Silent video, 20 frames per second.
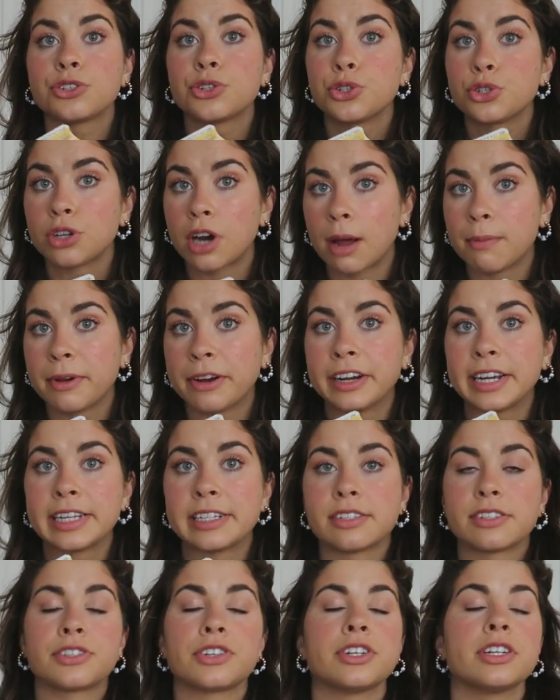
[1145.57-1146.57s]
strawberry
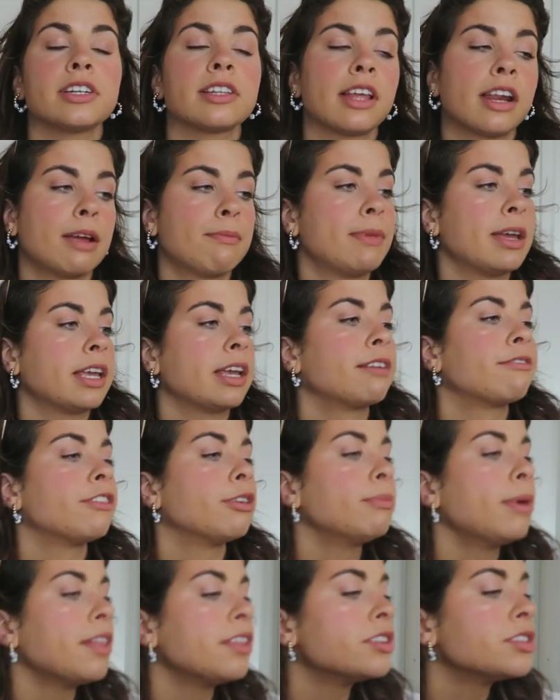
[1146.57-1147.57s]
dessert that I'm making
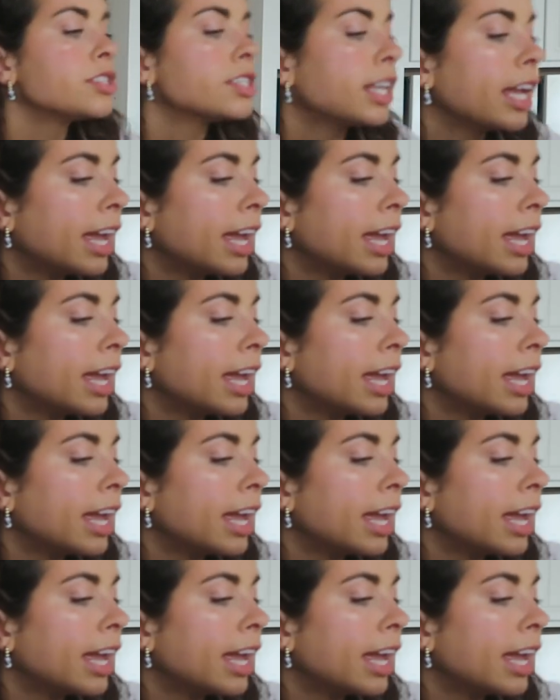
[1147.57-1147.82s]
for Mother's